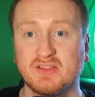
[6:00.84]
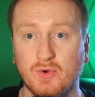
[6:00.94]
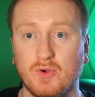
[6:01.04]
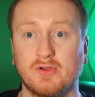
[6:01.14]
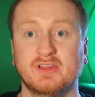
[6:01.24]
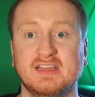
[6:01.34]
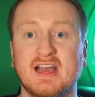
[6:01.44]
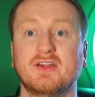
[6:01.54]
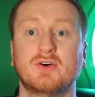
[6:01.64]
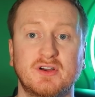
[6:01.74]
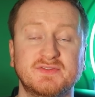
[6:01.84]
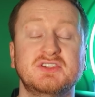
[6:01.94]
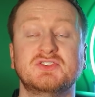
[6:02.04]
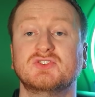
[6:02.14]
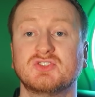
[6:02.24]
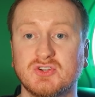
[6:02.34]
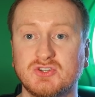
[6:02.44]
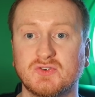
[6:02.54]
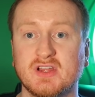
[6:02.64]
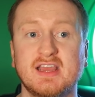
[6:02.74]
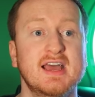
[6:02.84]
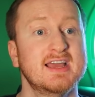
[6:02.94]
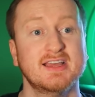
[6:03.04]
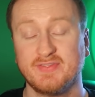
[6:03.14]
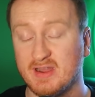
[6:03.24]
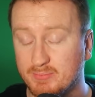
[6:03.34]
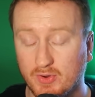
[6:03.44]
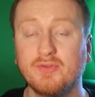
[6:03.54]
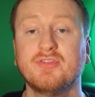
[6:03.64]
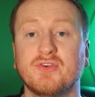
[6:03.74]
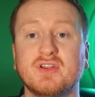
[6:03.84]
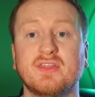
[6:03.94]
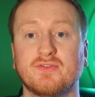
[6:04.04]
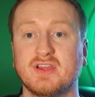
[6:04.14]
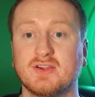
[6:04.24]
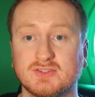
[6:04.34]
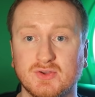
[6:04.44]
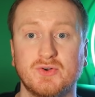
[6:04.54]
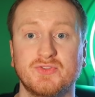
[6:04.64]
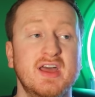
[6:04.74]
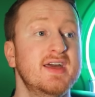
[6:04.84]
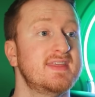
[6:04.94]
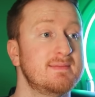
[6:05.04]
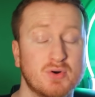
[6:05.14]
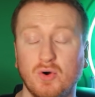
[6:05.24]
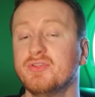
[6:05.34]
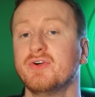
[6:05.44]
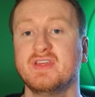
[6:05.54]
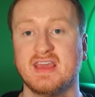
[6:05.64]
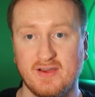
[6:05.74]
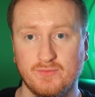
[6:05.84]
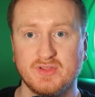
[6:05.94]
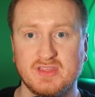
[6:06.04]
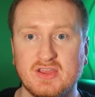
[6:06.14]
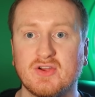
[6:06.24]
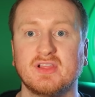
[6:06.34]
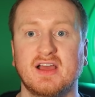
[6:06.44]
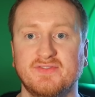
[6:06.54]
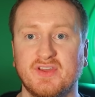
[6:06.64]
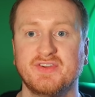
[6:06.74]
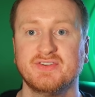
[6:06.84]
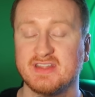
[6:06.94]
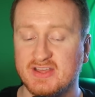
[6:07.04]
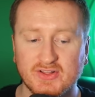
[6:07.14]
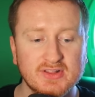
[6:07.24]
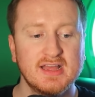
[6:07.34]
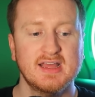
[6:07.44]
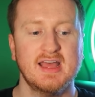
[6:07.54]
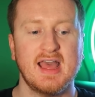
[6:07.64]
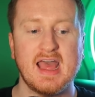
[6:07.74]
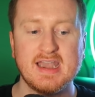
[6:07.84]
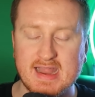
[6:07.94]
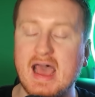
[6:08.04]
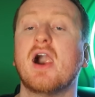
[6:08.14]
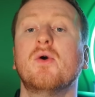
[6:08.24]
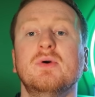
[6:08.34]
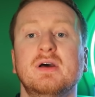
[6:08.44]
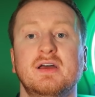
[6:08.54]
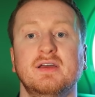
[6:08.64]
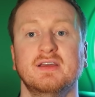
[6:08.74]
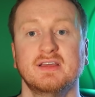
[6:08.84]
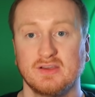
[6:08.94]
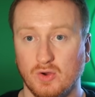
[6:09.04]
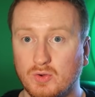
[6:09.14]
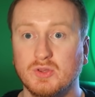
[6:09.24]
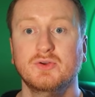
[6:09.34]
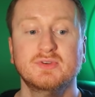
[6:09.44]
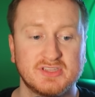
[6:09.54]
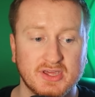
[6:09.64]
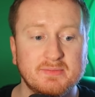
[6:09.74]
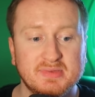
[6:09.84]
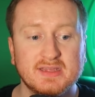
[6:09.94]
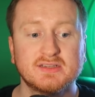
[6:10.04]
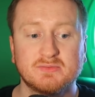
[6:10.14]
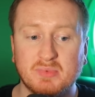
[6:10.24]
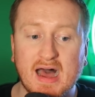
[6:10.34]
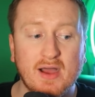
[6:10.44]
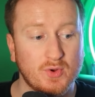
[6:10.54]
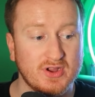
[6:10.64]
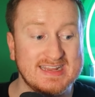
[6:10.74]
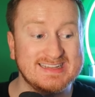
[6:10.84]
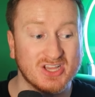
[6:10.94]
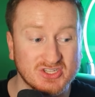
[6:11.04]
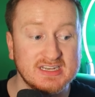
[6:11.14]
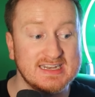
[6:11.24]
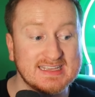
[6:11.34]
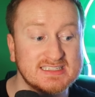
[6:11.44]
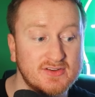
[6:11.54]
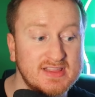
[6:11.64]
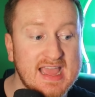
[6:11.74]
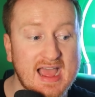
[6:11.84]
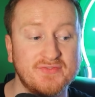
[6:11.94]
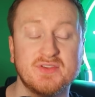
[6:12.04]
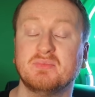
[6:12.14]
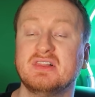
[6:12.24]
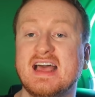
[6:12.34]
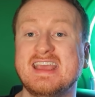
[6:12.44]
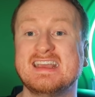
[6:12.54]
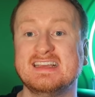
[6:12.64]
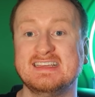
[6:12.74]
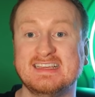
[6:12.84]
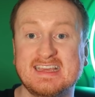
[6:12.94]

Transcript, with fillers: pectoral. He got offseason surgery. They're both 33 years old. They both only have one year left on their deal. And now Olu is going to be in a spot where he doesn't necessarily have to play